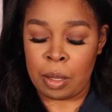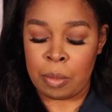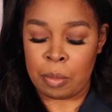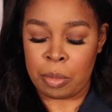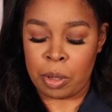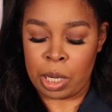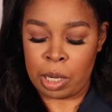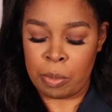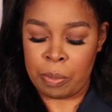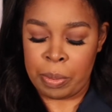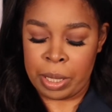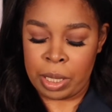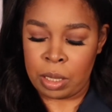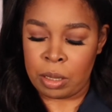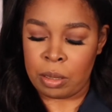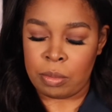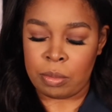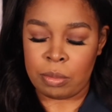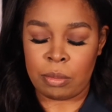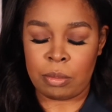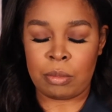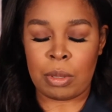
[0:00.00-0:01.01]

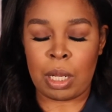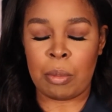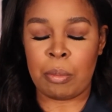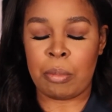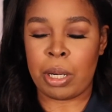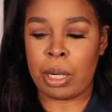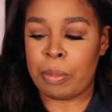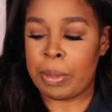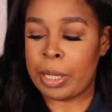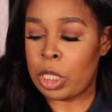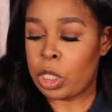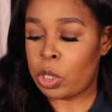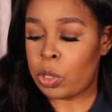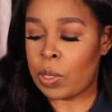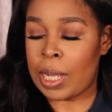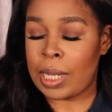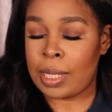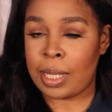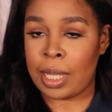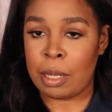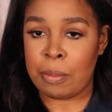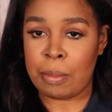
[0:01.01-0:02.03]
I
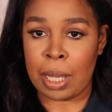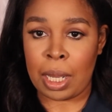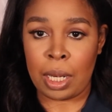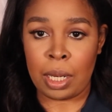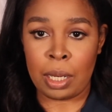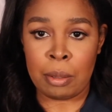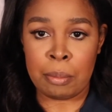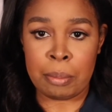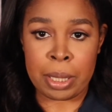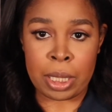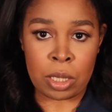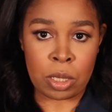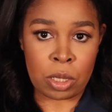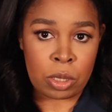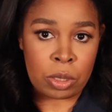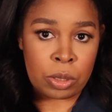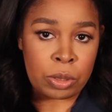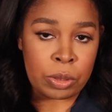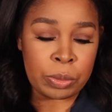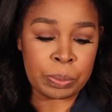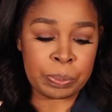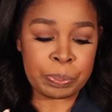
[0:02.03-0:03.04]
take my lip
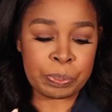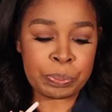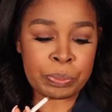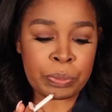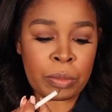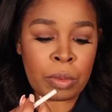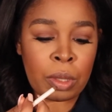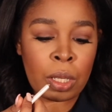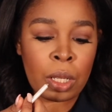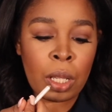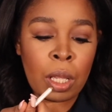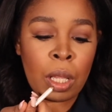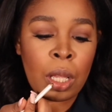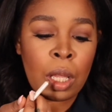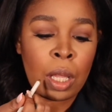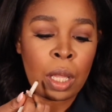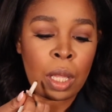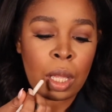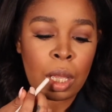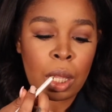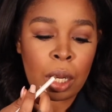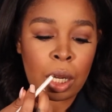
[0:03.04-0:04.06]
pencil,
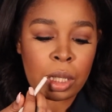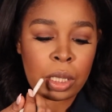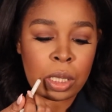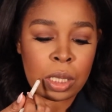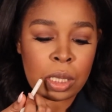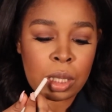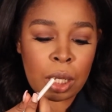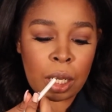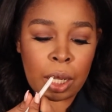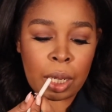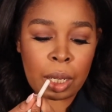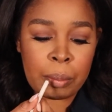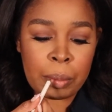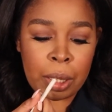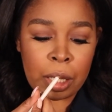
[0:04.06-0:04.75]
and I just line my